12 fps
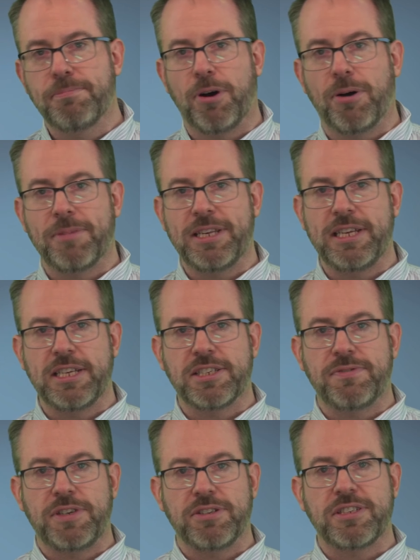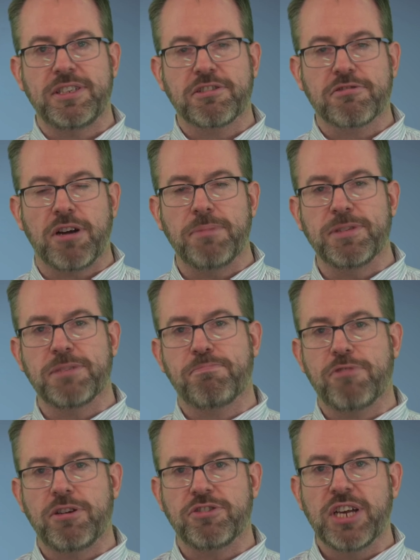bomb in the interview to describe his
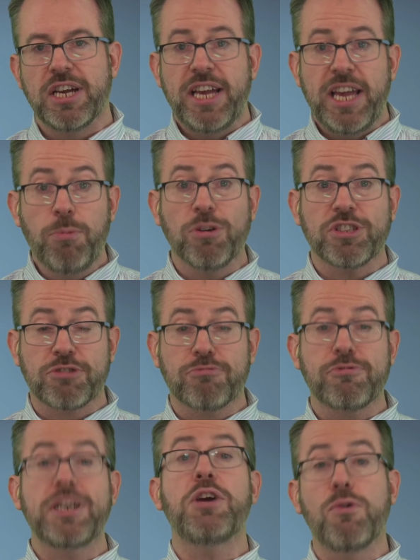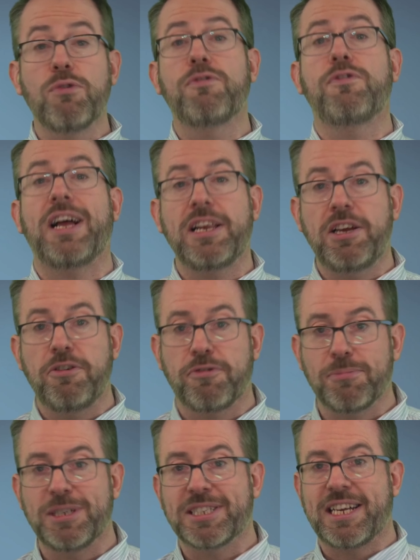approach. He wants real value
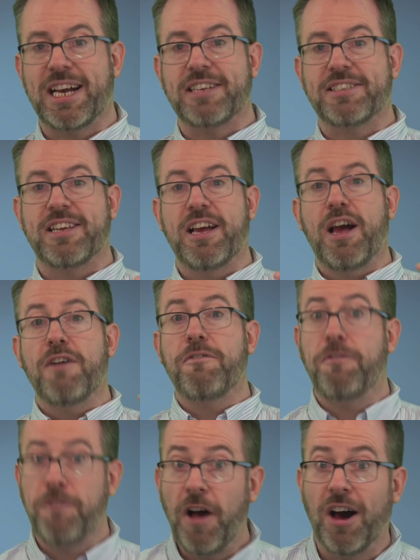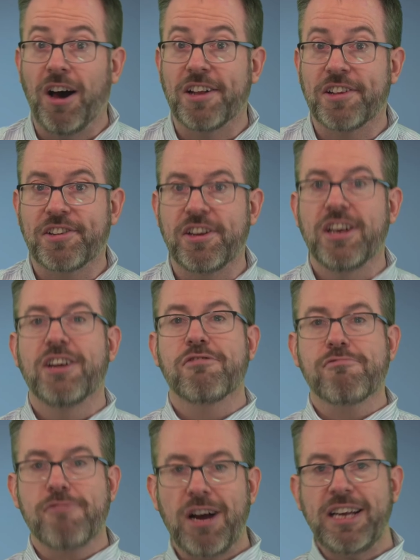from his guests fast,
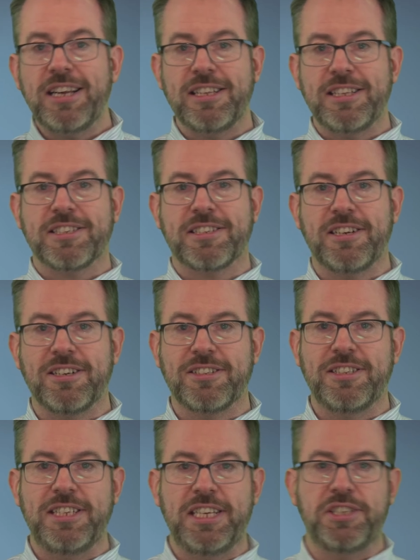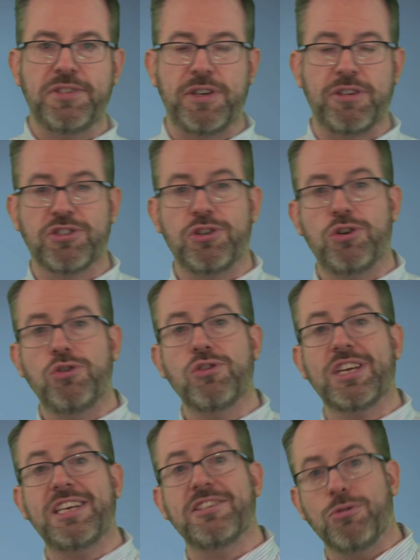right at the start of the interview to
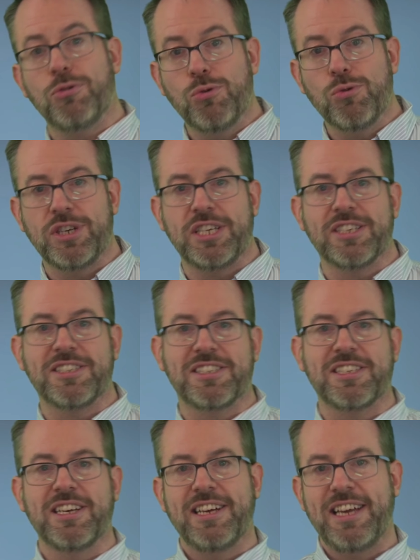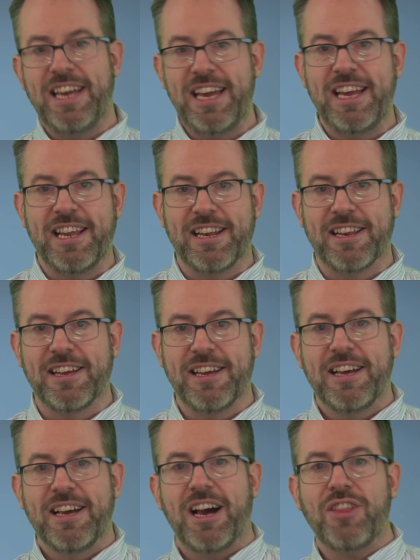hook his audience in.
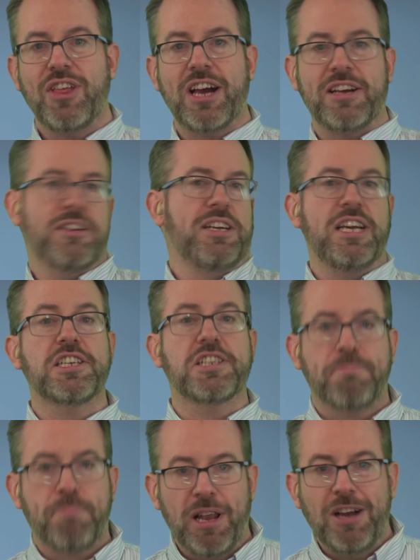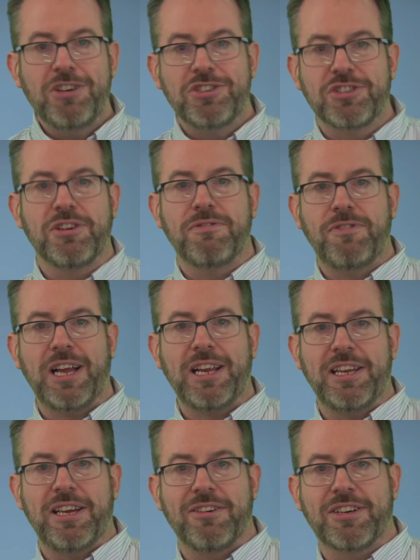And that explosion of
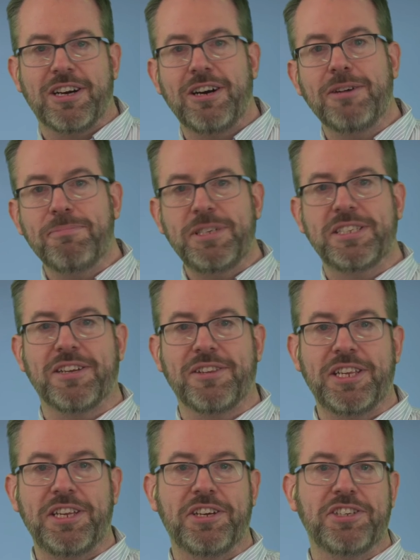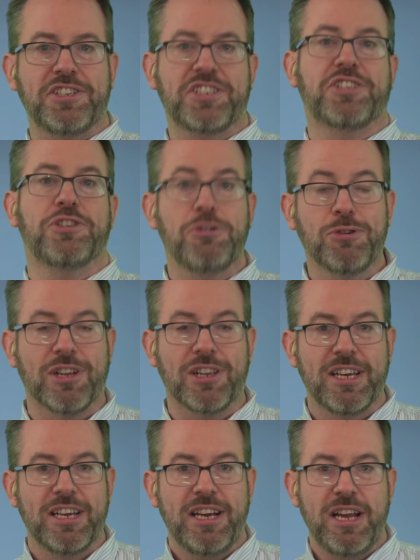value can't be something that you can just
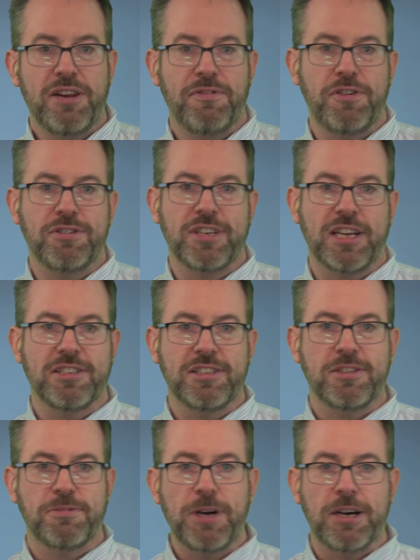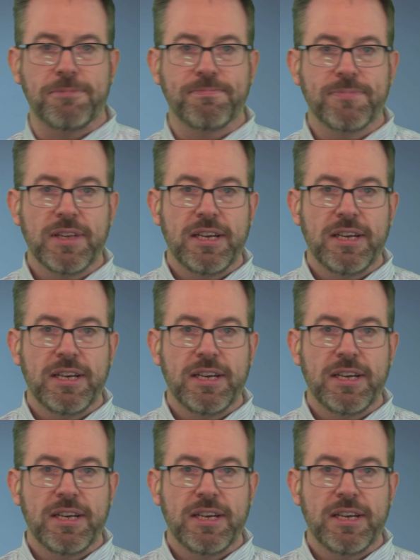Google in a few seconds as well.